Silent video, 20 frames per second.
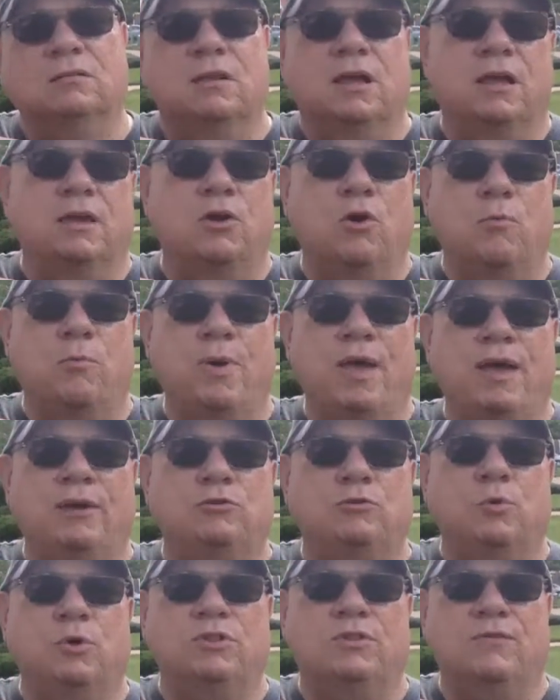and go back
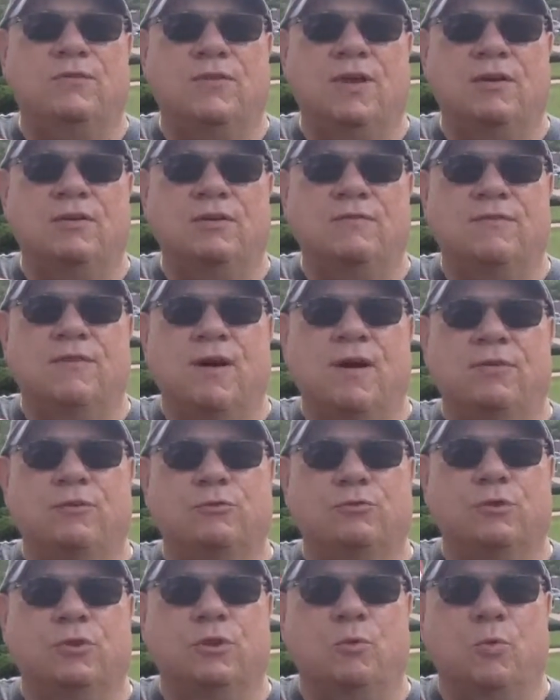to what the founding
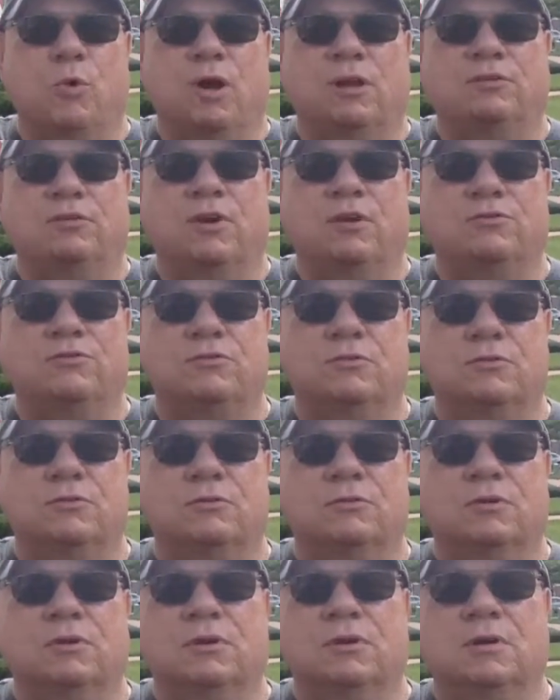fathers really wanted us
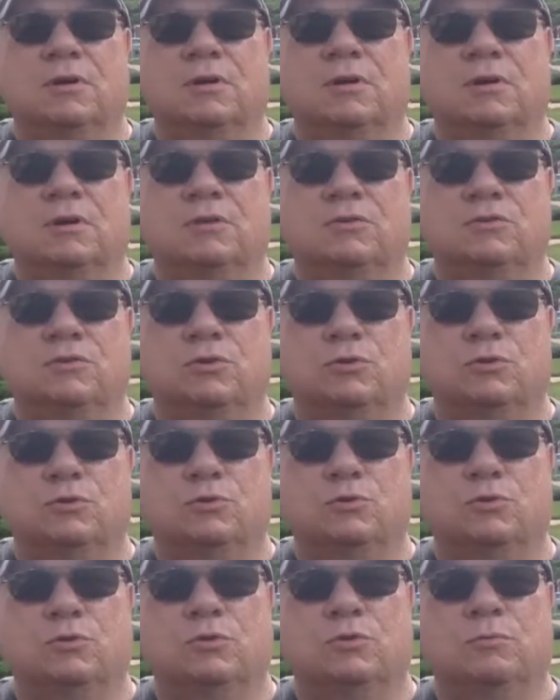to, to
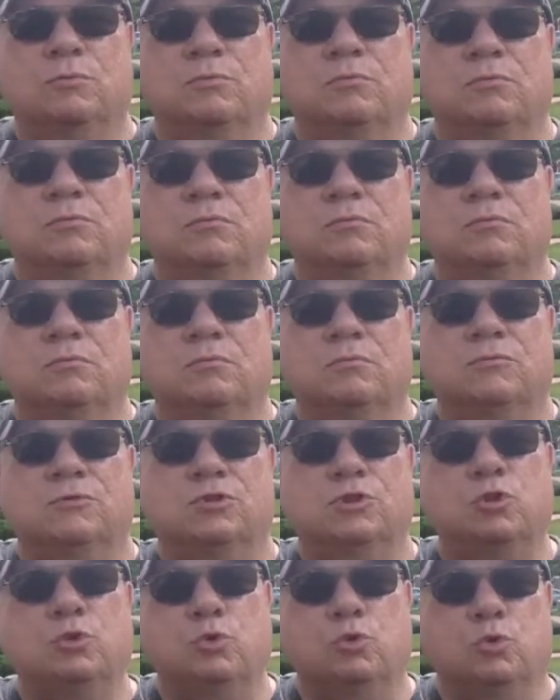
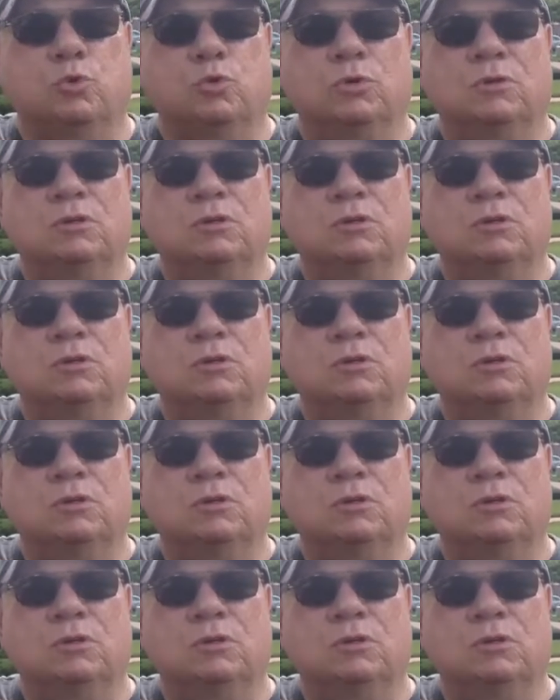do.